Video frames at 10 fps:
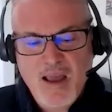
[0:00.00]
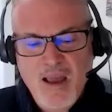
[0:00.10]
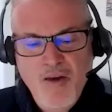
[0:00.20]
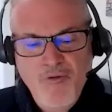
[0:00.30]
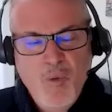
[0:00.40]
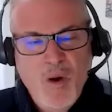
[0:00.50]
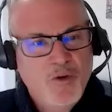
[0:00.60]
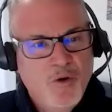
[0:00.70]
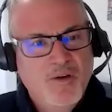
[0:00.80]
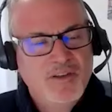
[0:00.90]
if when
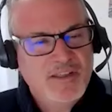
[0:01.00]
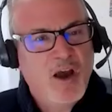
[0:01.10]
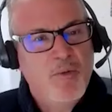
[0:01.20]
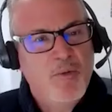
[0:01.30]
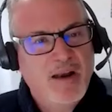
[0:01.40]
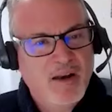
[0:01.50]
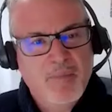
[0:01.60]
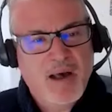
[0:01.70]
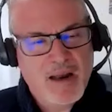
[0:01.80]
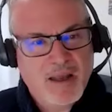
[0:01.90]
you're of sound mind
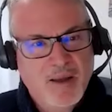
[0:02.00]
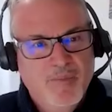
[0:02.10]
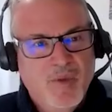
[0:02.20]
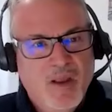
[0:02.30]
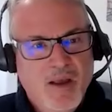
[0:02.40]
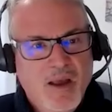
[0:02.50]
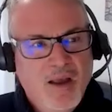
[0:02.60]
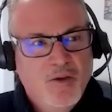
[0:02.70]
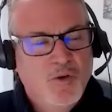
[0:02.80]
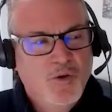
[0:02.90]
and body,
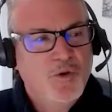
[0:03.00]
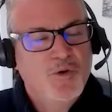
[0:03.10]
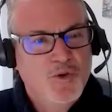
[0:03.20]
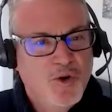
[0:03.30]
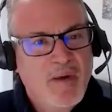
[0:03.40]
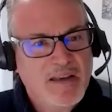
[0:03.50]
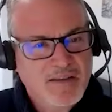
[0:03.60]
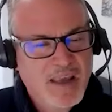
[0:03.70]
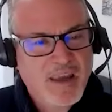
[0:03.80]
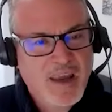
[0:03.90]
you use your best
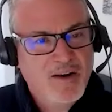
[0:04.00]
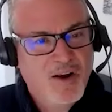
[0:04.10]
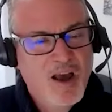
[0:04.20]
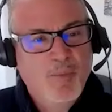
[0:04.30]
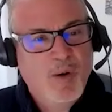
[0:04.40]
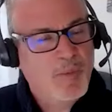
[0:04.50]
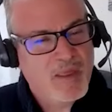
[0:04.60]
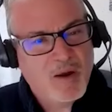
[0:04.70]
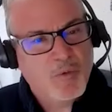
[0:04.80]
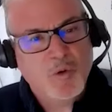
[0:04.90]
thinking to come up
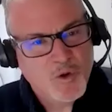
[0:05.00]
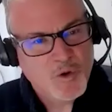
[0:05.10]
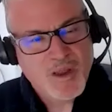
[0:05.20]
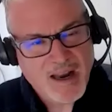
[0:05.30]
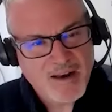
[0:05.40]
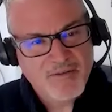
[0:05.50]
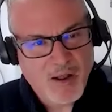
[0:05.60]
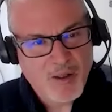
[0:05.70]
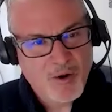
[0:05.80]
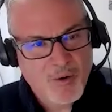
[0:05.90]
with a rule you'd like to
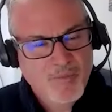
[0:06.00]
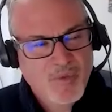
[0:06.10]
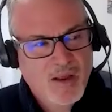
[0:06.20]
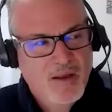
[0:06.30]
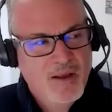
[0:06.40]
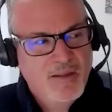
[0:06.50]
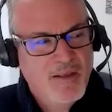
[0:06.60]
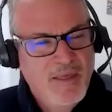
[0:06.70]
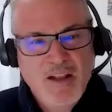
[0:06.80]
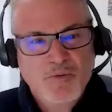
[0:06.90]
follow,
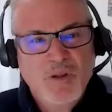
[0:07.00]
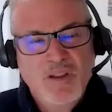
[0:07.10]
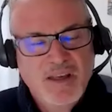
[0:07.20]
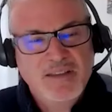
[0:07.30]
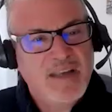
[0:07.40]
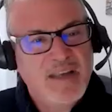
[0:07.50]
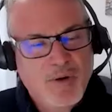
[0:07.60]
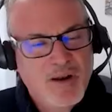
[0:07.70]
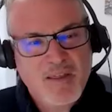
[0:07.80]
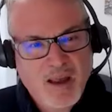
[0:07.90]
that that's really a
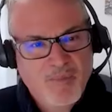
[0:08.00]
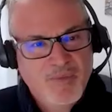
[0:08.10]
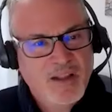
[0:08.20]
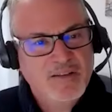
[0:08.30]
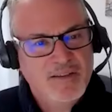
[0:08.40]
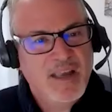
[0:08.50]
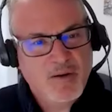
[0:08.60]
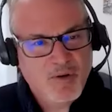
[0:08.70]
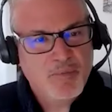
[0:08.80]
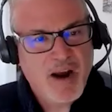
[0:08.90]
sacred thing. That's a
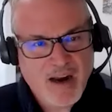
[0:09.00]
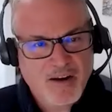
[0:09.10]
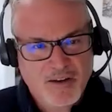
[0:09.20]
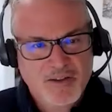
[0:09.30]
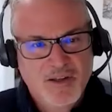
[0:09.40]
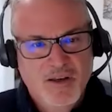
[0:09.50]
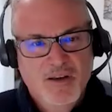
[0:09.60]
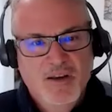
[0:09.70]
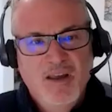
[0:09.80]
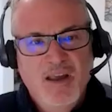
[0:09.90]
sacred practice.
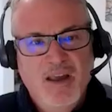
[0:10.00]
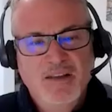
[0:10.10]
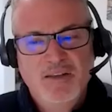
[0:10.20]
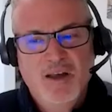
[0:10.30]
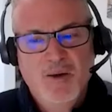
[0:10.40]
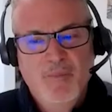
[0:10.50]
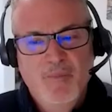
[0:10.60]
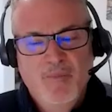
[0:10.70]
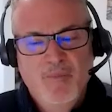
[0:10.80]
It's not